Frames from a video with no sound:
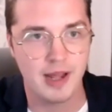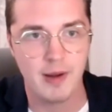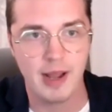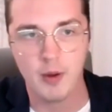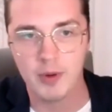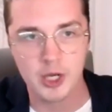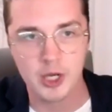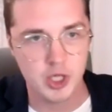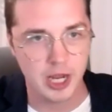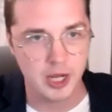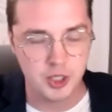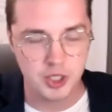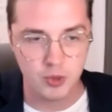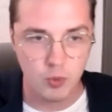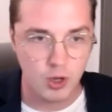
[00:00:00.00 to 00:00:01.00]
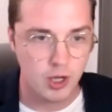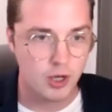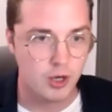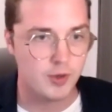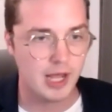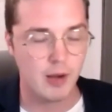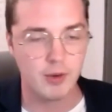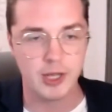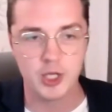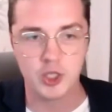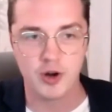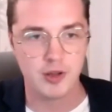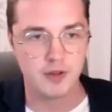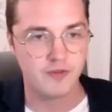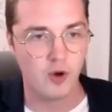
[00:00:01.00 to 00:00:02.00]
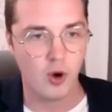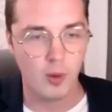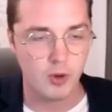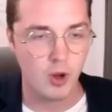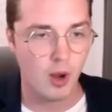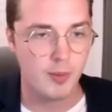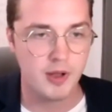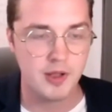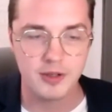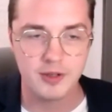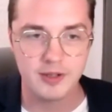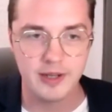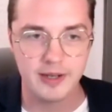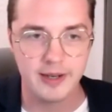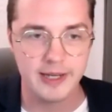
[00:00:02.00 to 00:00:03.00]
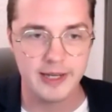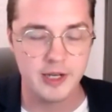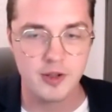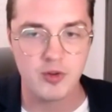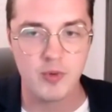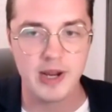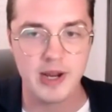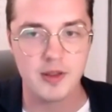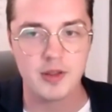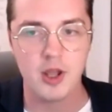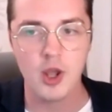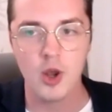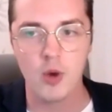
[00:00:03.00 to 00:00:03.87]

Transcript: How will it change the world? How will it transform commerce and industries?